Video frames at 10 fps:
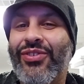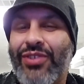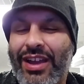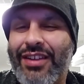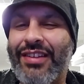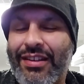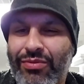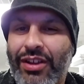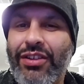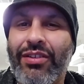Okay, because
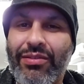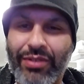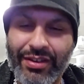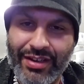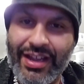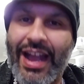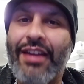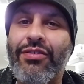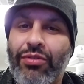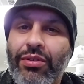that's what I used, was the
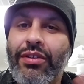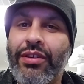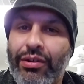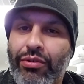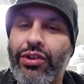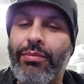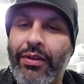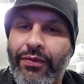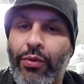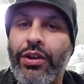Castrol
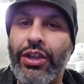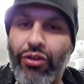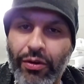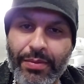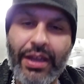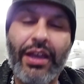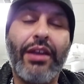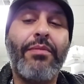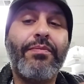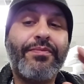0W40 European.